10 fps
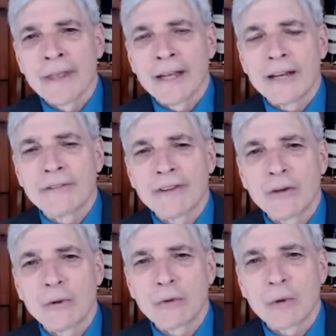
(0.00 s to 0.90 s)
And if
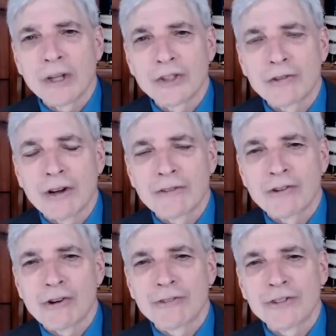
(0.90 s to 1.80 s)
anyone wants to run
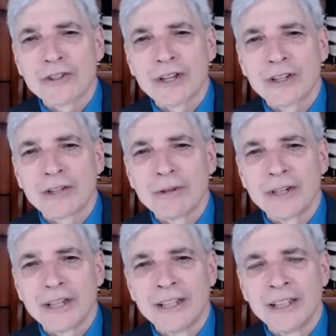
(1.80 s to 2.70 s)
for office in their
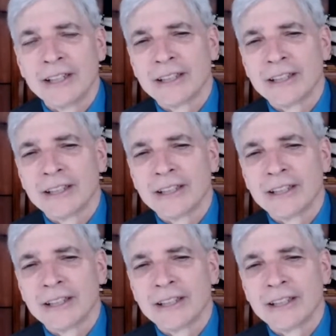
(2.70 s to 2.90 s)
community,